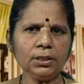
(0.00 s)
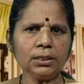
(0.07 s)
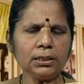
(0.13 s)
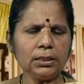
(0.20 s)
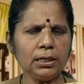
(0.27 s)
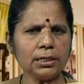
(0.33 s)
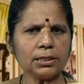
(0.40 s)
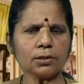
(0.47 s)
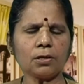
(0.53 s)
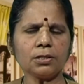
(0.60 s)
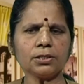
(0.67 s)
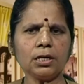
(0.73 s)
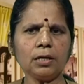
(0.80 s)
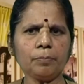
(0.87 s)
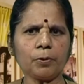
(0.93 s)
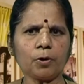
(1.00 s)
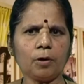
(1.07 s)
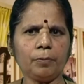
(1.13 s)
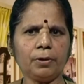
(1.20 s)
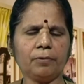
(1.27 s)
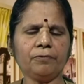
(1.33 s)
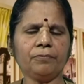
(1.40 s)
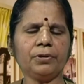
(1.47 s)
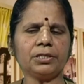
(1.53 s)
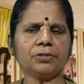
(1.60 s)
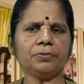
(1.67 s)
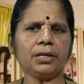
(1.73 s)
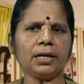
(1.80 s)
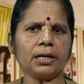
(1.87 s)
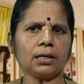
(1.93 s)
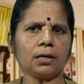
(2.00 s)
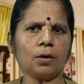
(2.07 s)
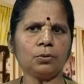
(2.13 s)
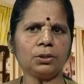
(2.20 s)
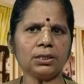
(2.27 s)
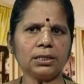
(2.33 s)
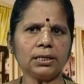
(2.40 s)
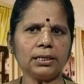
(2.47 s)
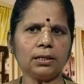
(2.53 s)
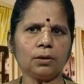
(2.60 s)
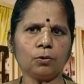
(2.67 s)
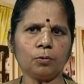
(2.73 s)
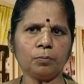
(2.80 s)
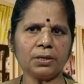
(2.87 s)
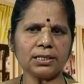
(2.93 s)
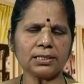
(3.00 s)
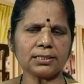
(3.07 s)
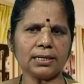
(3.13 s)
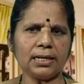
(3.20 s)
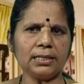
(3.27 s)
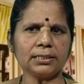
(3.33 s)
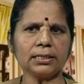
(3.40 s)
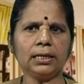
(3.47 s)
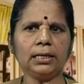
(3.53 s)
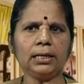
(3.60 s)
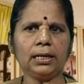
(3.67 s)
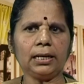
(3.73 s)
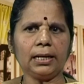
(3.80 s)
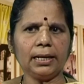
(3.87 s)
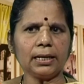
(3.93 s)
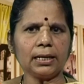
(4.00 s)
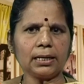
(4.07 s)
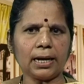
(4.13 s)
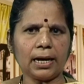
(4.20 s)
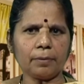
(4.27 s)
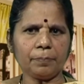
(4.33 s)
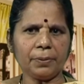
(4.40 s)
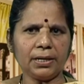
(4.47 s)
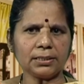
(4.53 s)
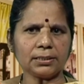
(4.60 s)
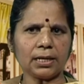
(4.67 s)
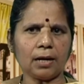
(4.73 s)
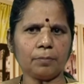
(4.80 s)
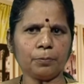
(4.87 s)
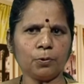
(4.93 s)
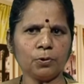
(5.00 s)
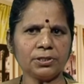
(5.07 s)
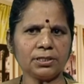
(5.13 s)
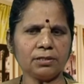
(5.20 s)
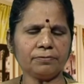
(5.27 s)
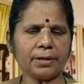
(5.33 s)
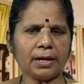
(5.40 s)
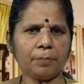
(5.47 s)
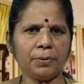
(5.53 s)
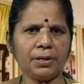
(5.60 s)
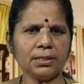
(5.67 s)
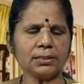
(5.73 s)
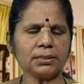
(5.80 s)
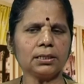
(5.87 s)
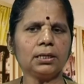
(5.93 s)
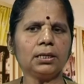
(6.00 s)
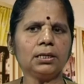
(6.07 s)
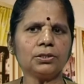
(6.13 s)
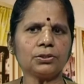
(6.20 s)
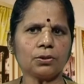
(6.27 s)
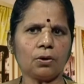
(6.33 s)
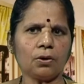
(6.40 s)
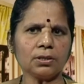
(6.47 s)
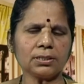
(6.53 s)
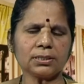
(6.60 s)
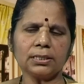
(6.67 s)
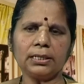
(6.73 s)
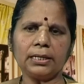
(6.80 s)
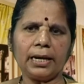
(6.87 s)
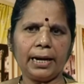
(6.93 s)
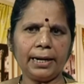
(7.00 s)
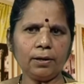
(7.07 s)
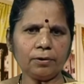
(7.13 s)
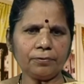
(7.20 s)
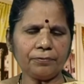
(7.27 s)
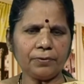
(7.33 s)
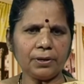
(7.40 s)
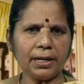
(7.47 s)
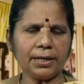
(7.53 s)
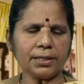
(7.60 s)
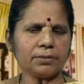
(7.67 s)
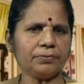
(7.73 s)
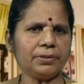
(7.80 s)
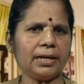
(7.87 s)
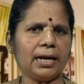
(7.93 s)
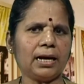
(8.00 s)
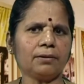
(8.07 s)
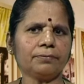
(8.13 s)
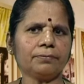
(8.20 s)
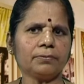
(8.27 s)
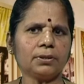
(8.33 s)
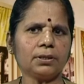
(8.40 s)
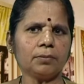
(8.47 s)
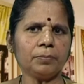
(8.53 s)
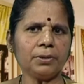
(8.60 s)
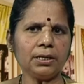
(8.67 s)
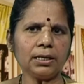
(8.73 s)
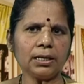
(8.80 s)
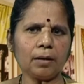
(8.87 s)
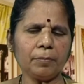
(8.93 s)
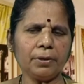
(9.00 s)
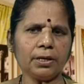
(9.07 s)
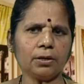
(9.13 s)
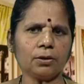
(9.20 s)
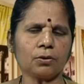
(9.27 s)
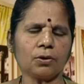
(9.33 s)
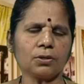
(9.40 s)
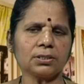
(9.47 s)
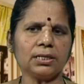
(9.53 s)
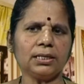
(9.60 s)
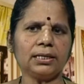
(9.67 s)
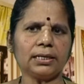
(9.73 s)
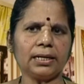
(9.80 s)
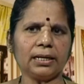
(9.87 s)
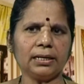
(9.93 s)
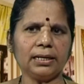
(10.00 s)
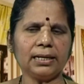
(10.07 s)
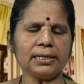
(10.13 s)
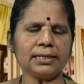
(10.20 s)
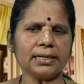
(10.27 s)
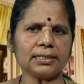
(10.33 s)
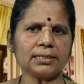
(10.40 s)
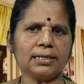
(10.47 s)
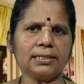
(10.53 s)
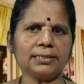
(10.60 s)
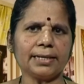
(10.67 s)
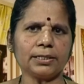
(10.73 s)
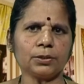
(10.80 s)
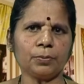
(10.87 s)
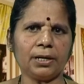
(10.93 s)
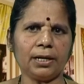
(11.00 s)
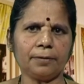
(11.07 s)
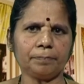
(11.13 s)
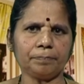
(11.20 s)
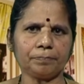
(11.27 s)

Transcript: It is also a problem which we encounter in the home textiles like carpets, upholstery fabrics, socks and of late we have been coming across in the technical textiles as well.